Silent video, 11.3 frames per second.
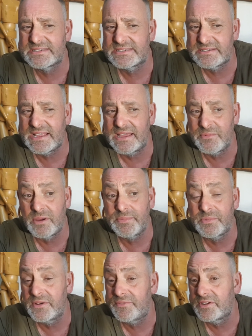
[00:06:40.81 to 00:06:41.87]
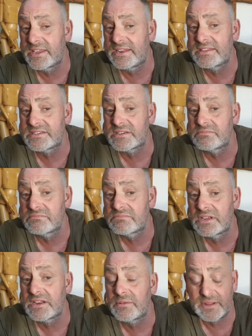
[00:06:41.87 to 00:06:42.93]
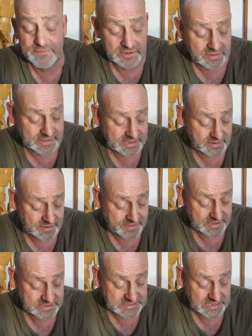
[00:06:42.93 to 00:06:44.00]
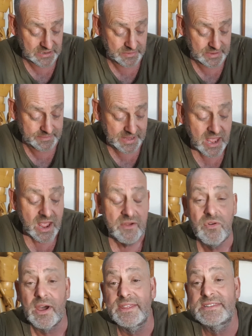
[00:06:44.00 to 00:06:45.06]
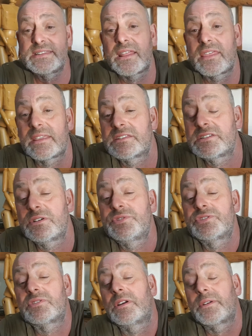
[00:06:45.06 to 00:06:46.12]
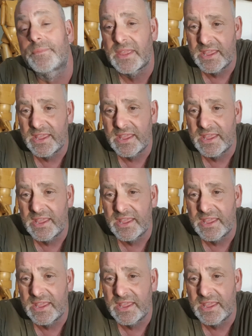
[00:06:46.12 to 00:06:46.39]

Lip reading: So that might be worth looking into. And I'll have a look on that kind of thing. So, right, this is another thing, 2-stroke.